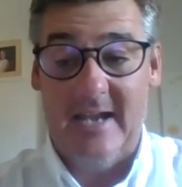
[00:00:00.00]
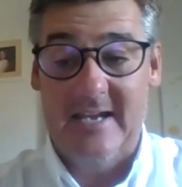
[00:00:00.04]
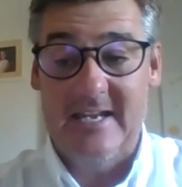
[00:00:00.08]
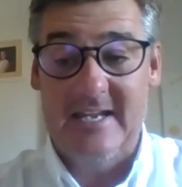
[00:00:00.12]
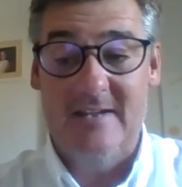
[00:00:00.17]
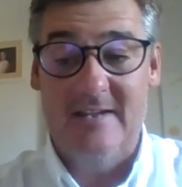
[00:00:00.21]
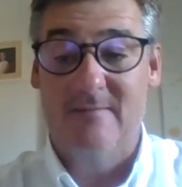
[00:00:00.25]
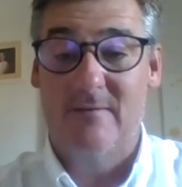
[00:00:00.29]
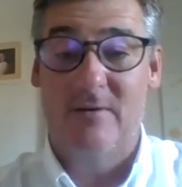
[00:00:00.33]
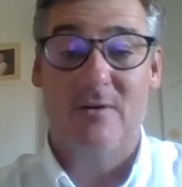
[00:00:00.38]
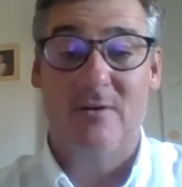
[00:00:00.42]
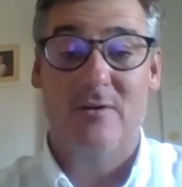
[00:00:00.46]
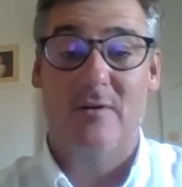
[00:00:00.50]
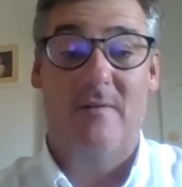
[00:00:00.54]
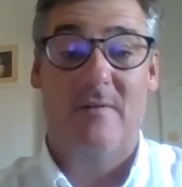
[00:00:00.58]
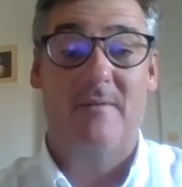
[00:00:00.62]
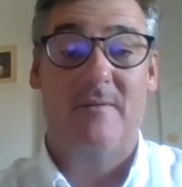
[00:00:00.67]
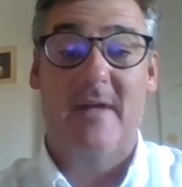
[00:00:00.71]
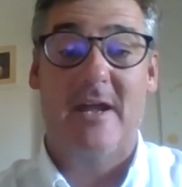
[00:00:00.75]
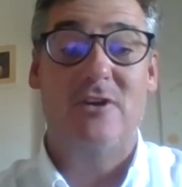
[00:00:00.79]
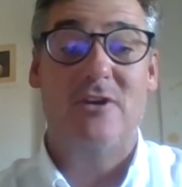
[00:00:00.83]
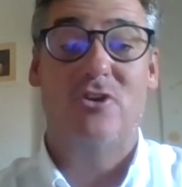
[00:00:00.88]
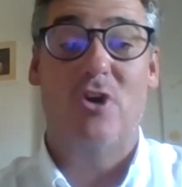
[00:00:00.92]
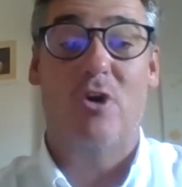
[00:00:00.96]
even
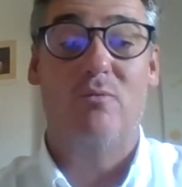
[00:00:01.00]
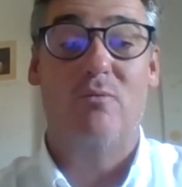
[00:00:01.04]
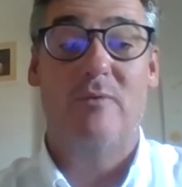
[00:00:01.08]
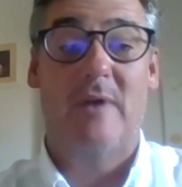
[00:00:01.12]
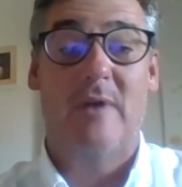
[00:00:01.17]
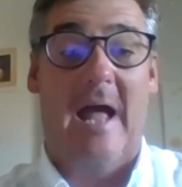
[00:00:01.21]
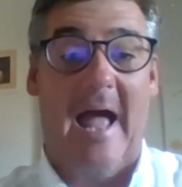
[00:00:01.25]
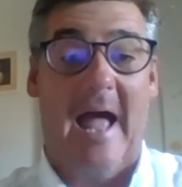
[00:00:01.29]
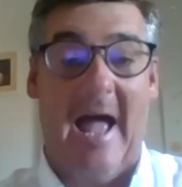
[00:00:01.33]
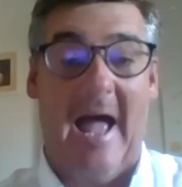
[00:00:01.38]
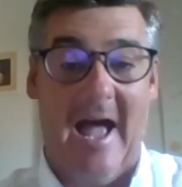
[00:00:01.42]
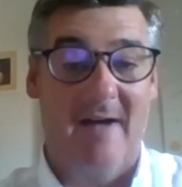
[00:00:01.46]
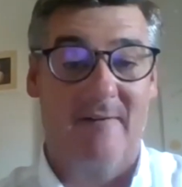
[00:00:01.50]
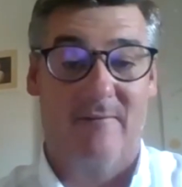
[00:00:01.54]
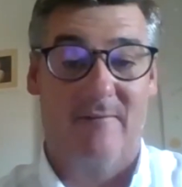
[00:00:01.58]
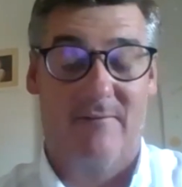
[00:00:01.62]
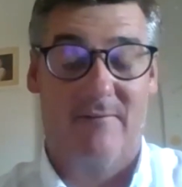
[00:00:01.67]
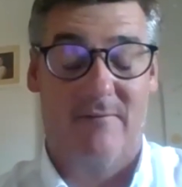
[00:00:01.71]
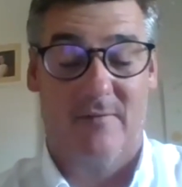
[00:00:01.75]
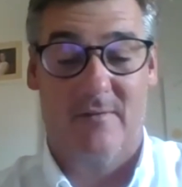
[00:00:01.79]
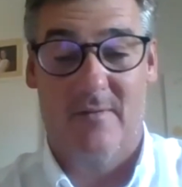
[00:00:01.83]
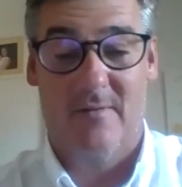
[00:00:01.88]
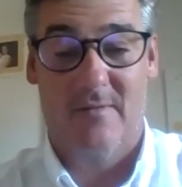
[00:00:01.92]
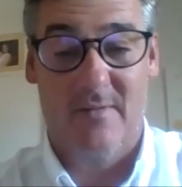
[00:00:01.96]
they don't have
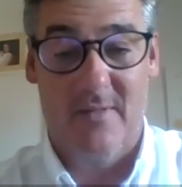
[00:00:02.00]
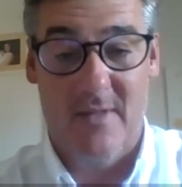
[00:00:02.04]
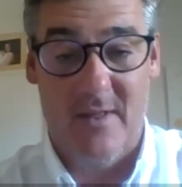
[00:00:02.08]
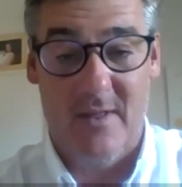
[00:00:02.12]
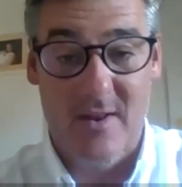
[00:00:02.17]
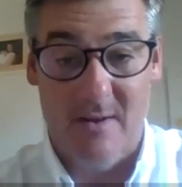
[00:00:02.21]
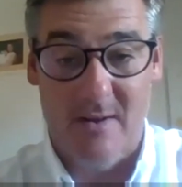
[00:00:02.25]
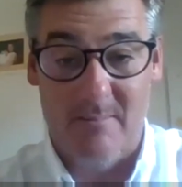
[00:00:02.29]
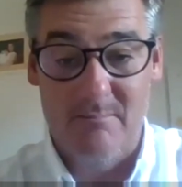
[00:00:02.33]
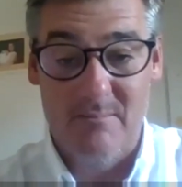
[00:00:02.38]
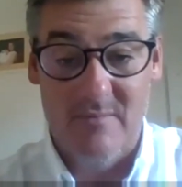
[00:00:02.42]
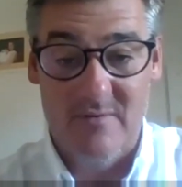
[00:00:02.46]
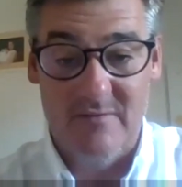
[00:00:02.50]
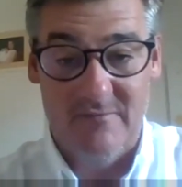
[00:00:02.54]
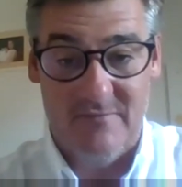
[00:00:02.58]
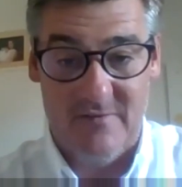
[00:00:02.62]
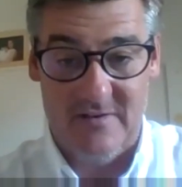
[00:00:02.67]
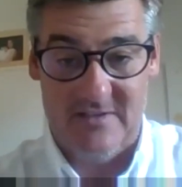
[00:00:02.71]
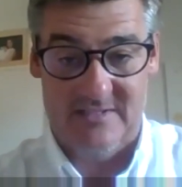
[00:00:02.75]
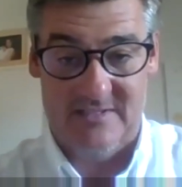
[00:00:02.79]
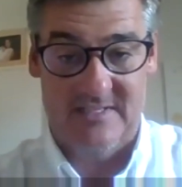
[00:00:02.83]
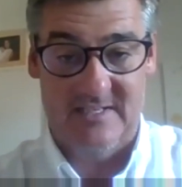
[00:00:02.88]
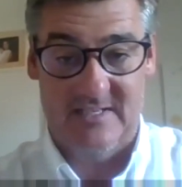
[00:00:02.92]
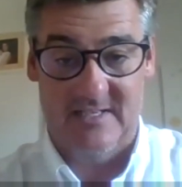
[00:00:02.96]
the number
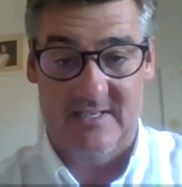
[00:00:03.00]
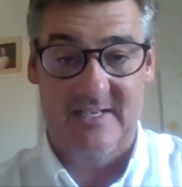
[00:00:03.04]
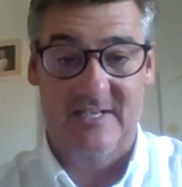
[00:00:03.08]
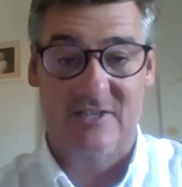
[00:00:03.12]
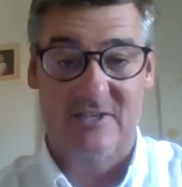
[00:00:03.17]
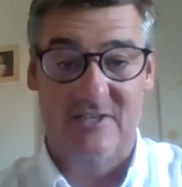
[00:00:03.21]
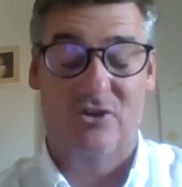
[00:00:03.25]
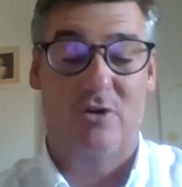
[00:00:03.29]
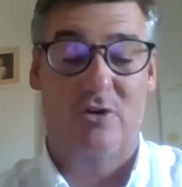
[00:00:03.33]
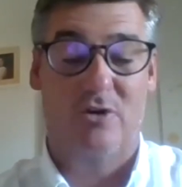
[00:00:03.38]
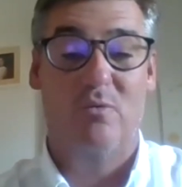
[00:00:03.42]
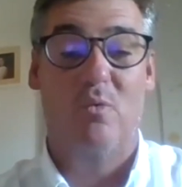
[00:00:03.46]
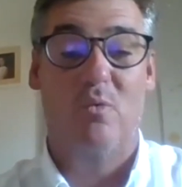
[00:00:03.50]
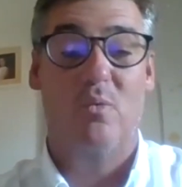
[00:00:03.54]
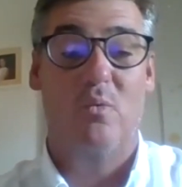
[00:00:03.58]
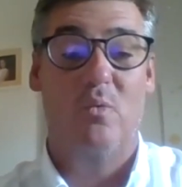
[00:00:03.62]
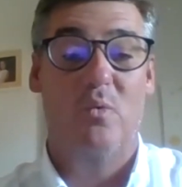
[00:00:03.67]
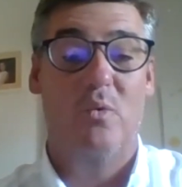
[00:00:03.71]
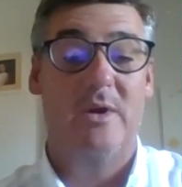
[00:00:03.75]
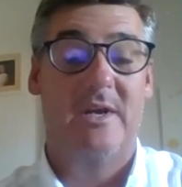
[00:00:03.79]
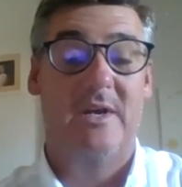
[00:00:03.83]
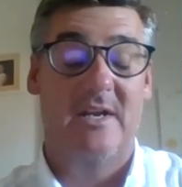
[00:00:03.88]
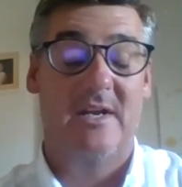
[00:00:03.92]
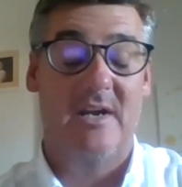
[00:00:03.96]
physically, so
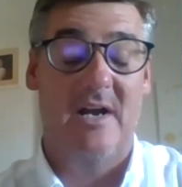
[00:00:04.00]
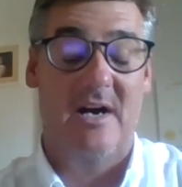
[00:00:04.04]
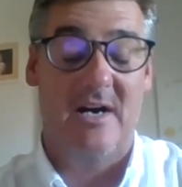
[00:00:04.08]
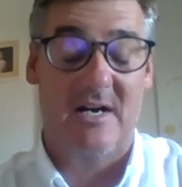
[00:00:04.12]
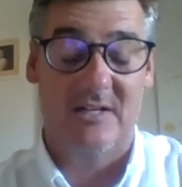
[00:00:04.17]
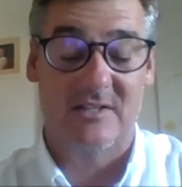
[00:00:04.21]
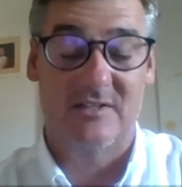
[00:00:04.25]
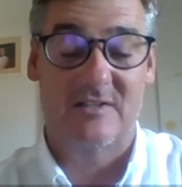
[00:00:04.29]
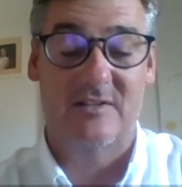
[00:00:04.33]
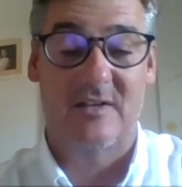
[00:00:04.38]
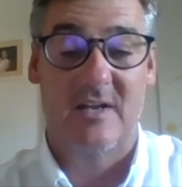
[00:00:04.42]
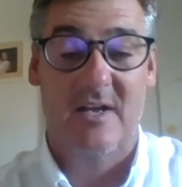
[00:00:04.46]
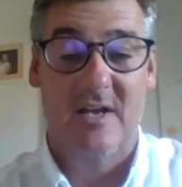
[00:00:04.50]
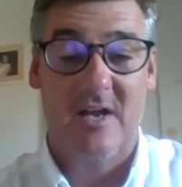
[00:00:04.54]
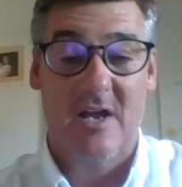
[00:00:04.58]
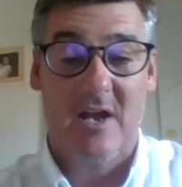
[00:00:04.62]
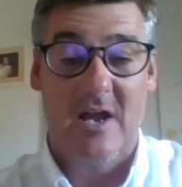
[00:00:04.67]
we can ask